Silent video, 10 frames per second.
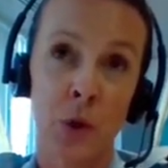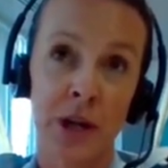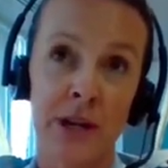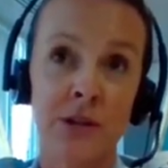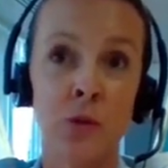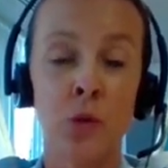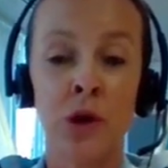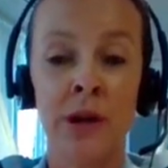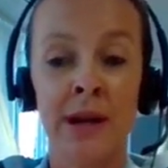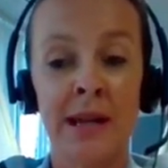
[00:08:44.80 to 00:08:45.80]
Swanwick
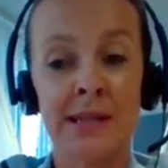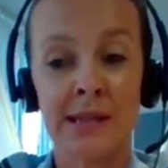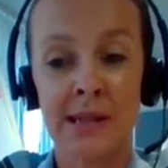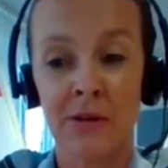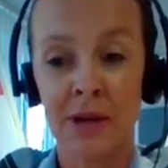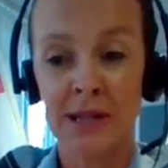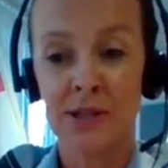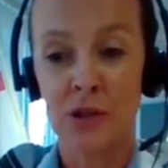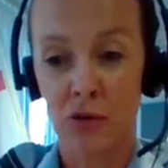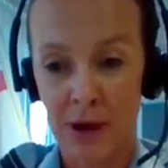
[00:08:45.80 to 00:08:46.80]
wouldn't necessarily
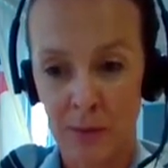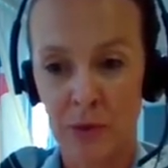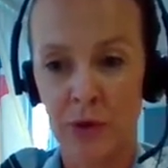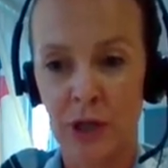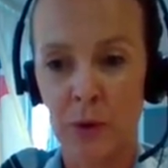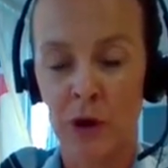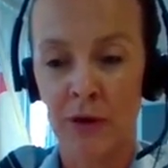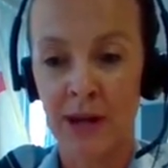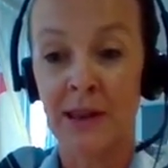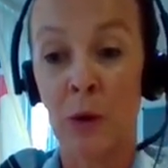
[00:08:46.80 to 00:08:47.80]
scramble
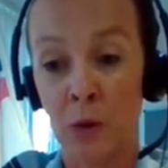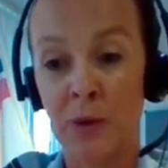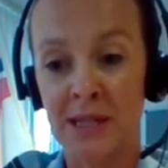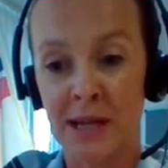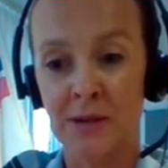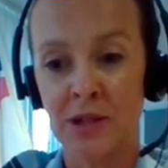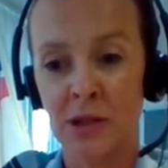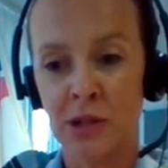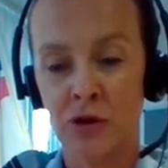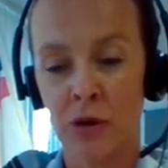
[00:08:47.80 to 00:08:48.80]
QRA. That would be down to
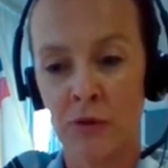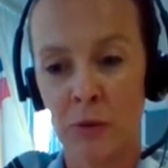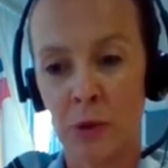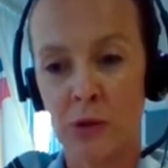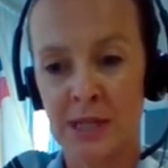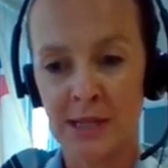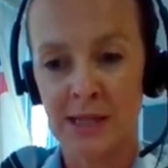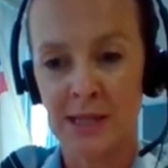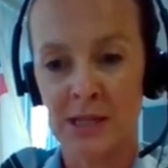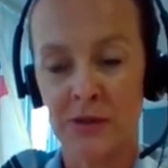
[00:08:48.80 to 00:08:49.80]
the Control and Reporting
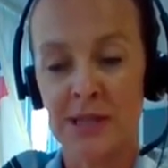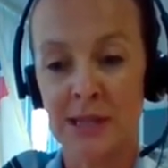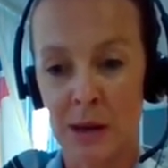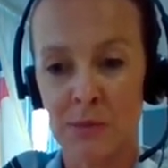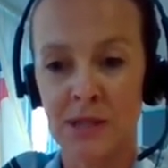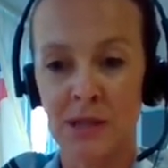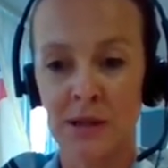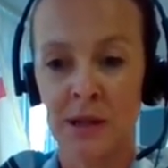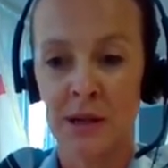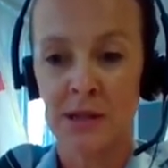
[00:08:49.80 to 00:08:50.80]
Centre at
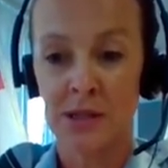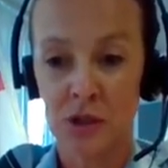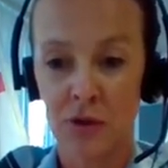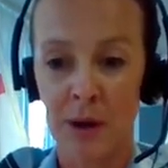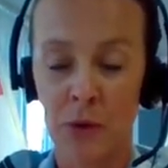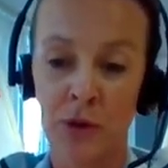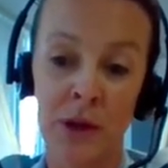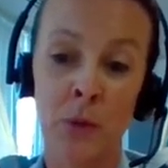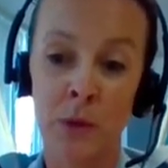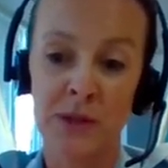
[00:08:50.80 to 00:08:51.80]
Scampton to scramble, and
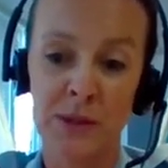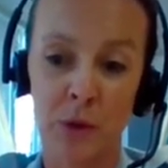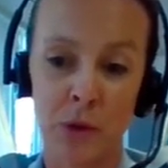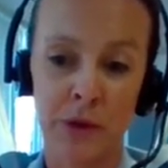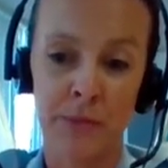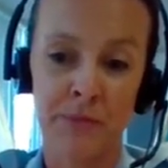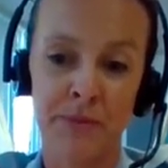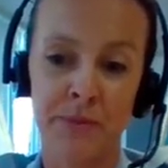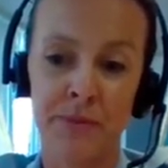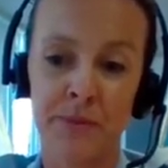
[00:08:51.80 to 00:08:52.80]
then we would support them.